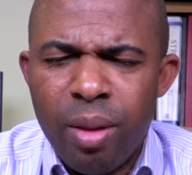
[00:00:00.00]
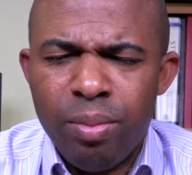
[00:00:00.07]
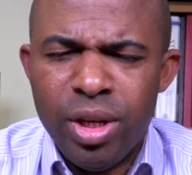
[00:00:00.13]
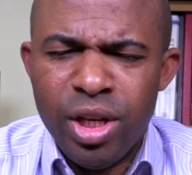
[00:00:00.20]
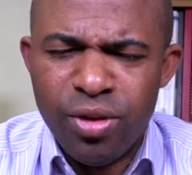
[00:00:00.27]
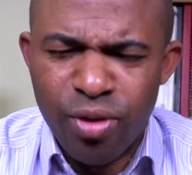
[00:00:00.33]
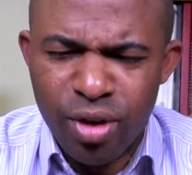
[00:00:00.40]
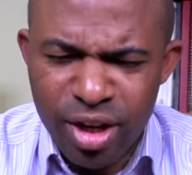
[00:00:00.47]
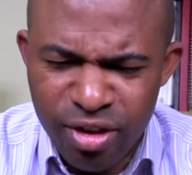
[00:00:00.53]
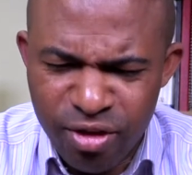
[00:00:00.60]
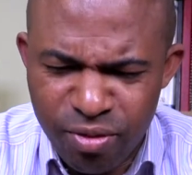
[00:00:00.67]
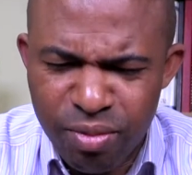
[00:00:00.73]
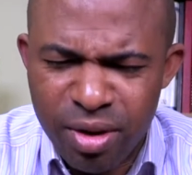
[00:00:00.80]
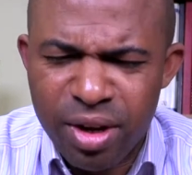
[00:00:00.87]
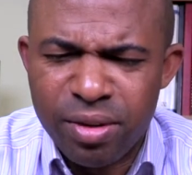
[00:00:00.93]
Please
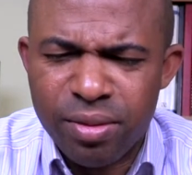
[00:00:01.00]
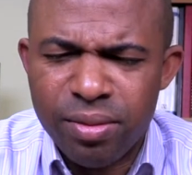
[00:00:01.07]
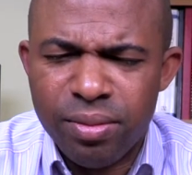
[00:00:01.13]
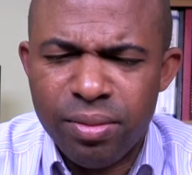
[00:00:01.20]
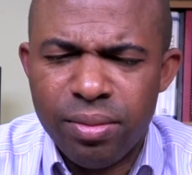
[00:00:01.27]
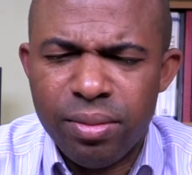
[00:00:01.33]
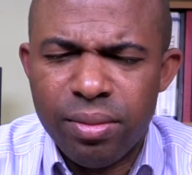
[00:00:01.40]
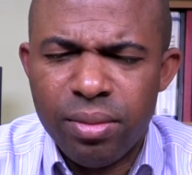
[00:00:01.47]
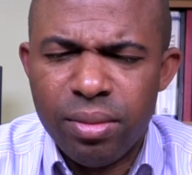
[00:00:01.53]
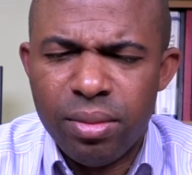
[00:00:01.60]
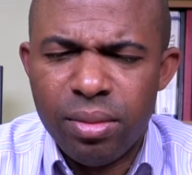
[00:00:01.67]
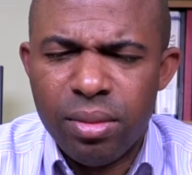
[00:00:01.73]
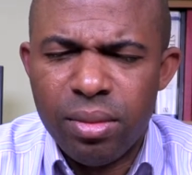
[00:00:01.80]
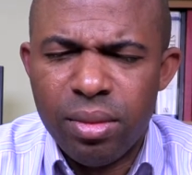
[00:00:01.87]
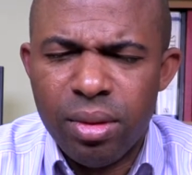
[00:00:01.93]
forgive me.
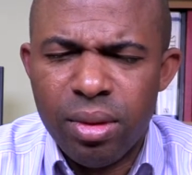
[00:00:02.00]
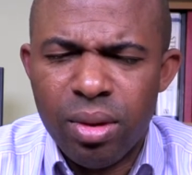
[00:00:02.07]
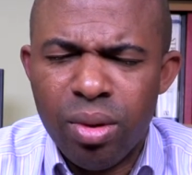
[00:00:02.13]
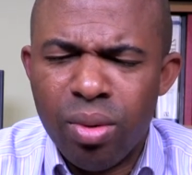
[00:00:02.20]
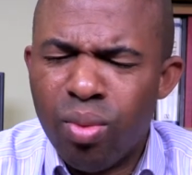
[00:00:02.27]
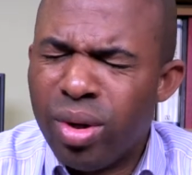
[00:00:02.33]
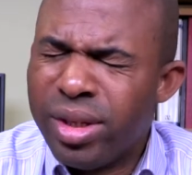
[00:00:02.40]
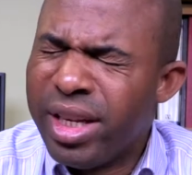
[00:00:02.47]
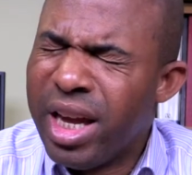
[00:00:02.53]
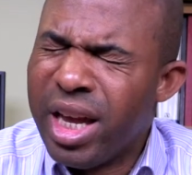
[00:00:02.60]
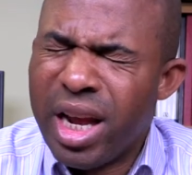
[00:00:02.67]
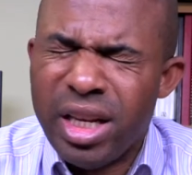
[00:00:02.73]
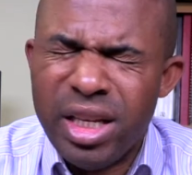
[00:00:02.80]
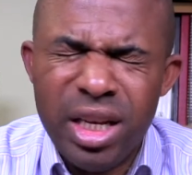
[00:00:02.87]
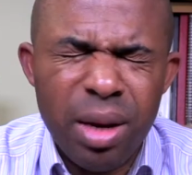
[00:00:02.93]
Once again,
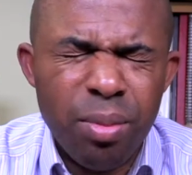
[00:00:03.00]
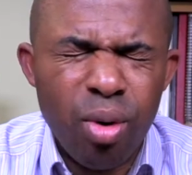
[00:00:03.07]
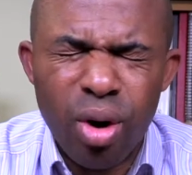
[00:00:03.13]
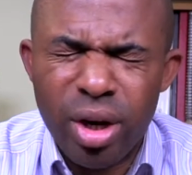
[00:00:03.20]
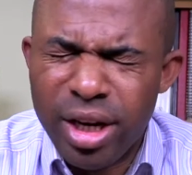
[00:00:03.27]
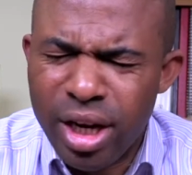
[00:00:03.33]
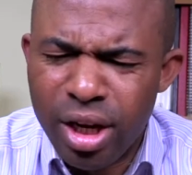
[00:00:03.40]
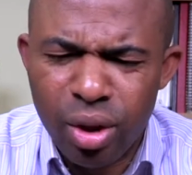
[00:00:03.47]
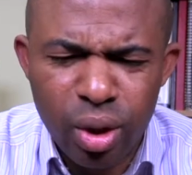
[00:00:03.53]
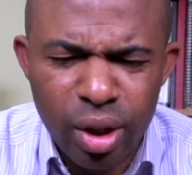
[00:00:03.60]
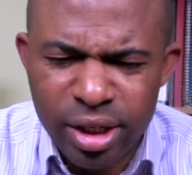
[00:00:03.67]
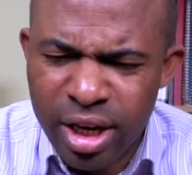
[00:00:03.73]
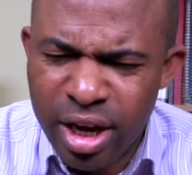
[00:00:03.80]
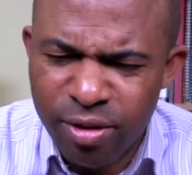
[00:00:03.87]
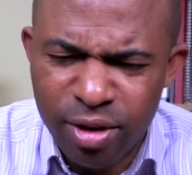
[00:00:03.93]
I did them all in
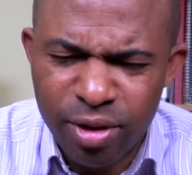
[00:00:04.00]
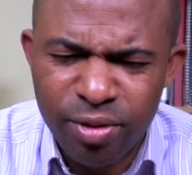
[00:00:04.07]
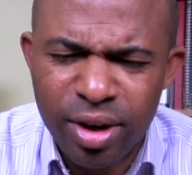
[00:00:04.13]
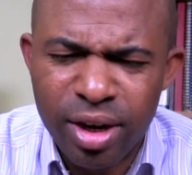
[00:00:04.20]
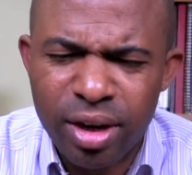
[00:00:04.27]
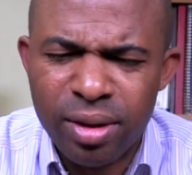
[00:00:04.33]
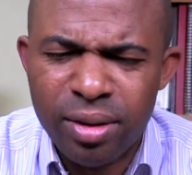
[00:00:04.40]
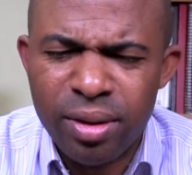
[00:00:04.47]
ignorance, Heavenly Father.